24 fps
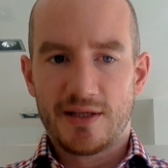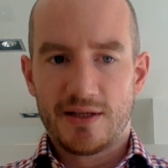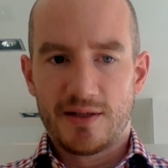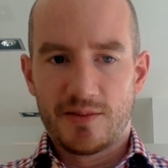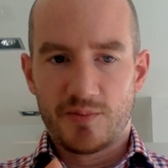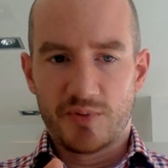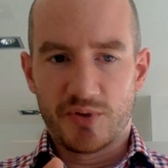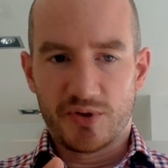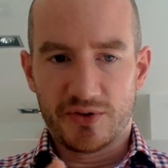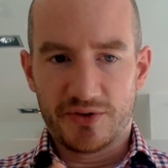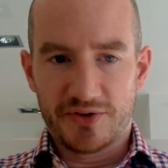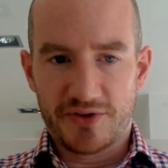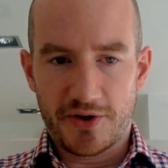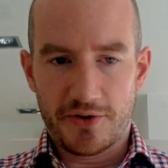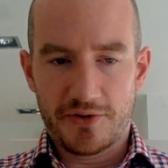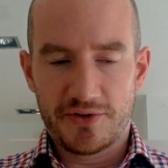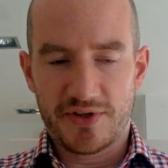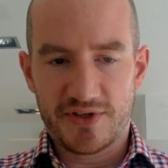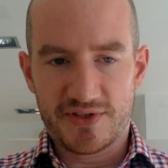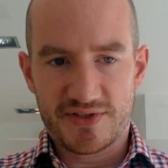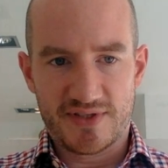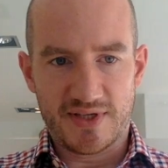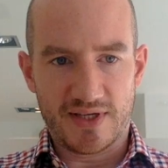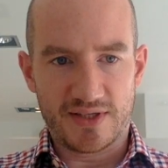But although
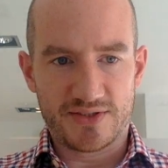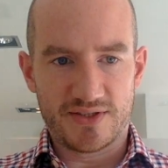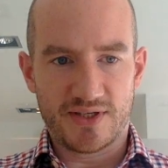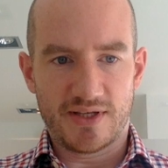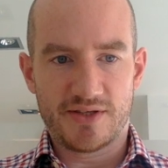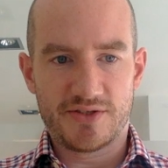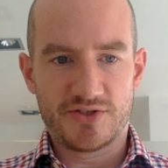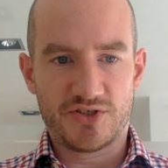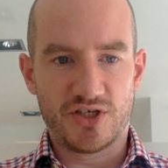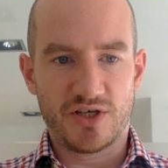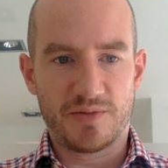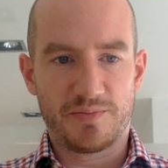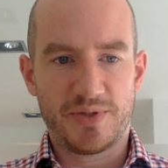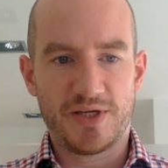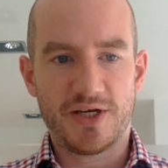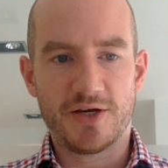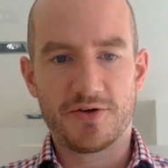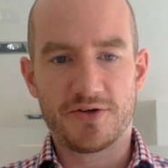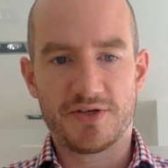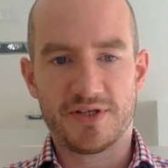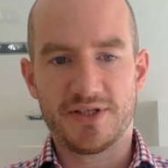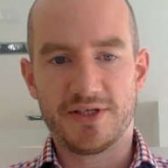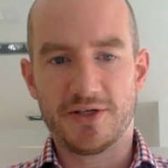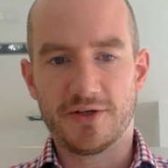this technology appeared
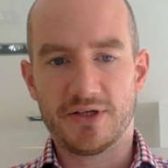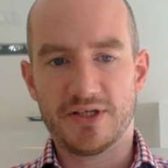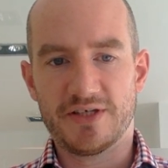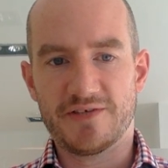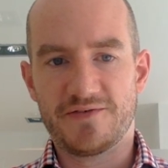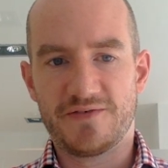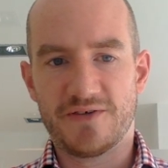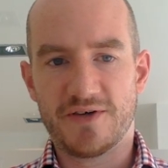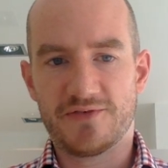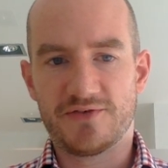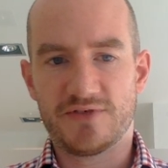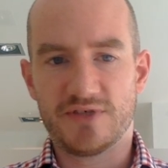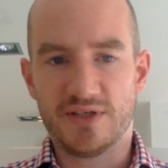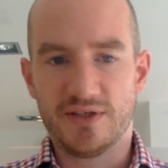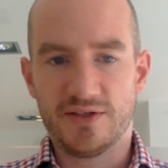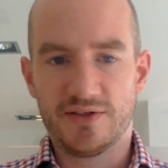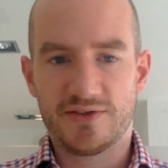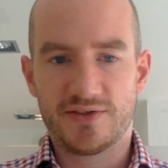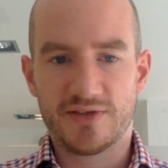in the early 50s